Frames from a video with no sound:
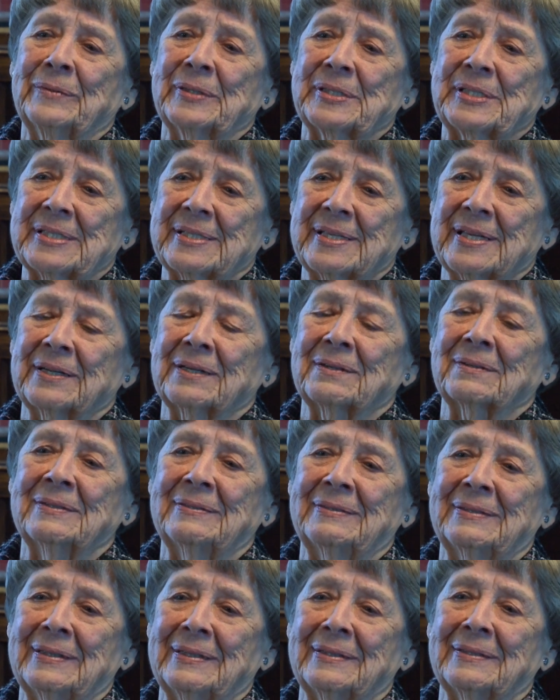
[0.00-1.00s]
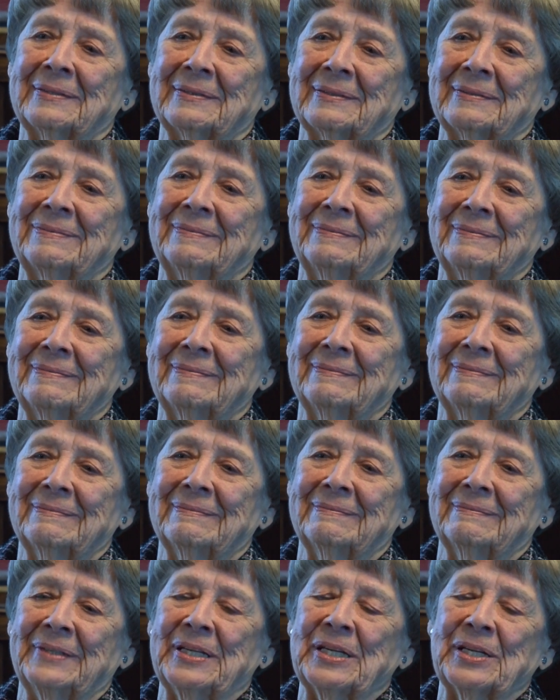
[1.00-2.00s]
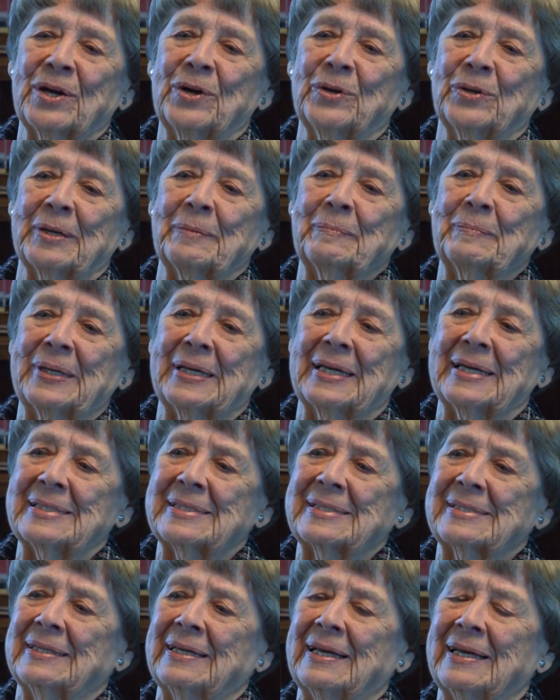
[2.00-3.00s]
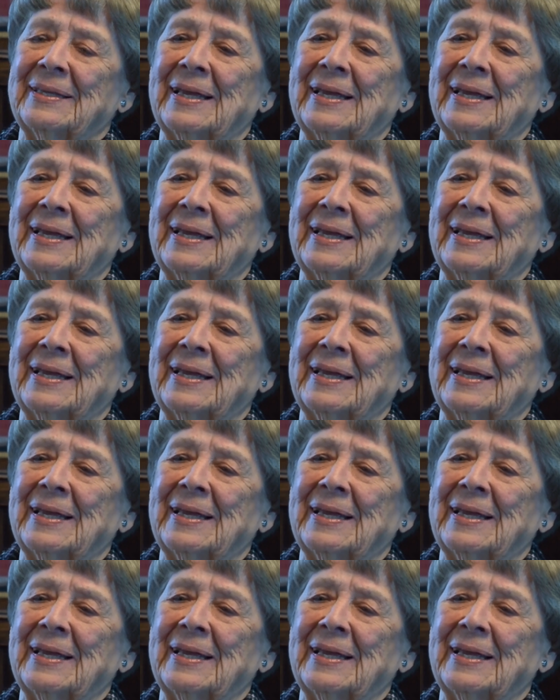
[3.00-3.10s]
which is their uh, decoding place,